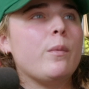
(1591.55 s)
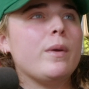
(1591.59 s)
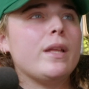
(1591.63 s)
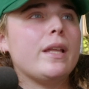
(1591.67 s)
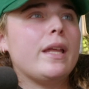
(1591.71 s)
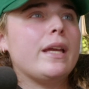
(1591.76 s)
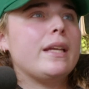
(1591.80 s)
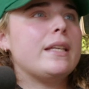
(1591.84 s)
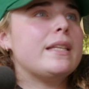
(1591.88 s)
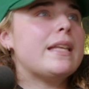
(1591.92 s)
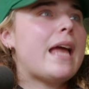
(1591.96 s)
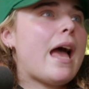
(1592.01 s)
we
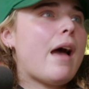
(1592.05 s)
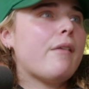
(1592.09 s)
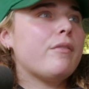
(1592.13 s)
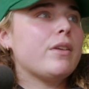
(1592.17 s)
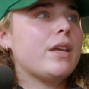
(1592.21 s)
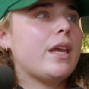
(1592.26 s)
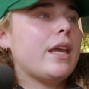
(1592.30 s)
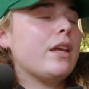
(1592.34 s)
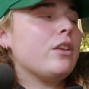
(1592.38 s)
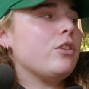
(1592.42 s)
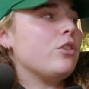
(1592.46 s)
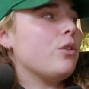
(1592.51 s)
like
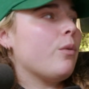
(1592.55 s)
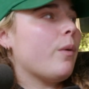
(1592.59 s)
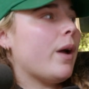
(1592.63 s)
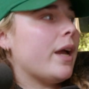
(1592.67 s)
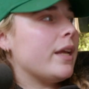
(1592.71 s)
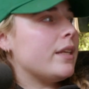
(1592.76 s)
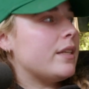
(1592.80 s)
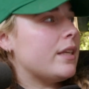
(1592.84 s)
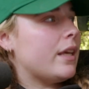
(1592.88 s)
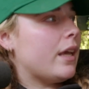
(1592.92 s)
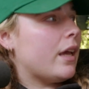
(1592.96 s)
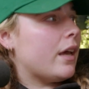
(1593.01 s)
navigate new
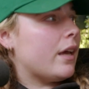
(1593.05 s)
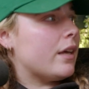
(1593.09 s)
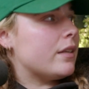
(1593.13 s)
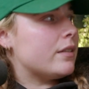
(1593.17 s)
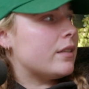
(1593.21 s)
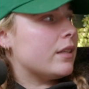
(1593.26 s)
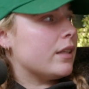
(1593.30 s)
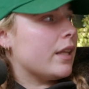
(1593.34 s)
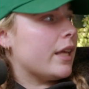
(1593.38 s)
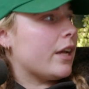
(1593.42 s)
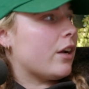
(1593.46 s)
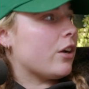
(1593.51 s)
ideas
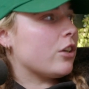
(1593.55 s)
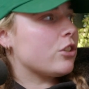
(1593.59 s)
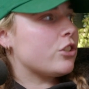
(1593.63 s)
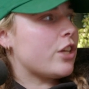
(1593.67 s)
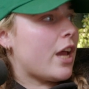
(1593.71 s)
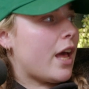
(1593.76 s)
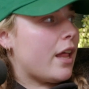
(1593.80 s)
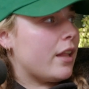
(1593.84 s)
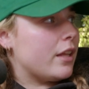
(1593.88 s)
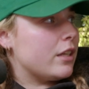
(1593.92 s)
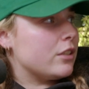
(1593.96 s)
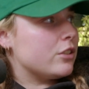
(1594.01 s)
and like mm -hmm. are mm-hmm.
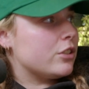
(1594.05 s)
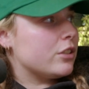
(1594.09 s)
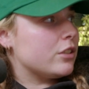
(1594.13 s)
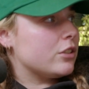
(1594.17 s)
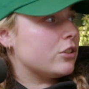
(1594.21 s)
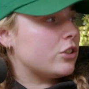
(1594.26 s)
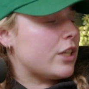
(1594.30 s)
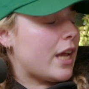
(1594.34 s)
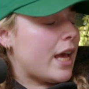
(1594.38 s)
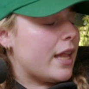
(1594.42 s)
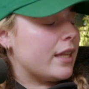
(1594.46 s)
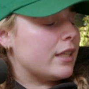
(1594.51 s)
challenge
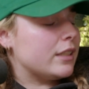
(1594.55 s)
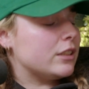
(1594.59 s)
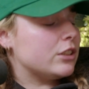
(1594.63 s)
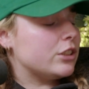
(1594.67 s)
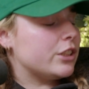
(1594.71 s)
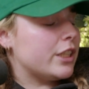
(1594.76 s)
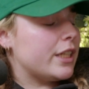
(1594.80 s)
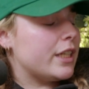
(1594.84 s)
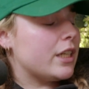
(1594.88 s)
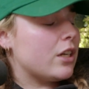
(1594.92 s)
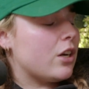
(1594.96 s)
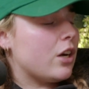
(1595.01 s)

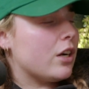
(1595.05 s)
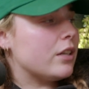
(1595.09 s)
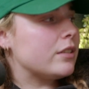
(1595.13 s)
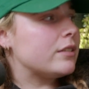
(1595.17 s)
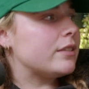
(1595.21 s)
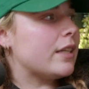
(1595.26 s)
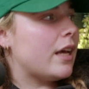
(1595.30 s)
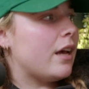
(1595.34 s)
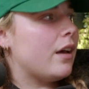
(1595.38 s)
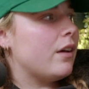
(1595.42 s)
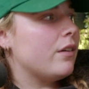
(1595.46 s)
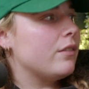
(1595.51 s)
challenging
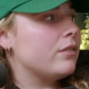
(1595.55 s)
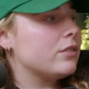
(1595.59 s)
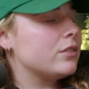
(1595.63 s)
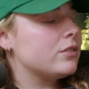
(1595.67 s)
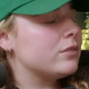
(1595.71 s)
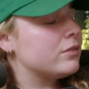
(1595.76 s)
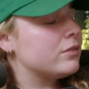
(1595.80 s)
ourselves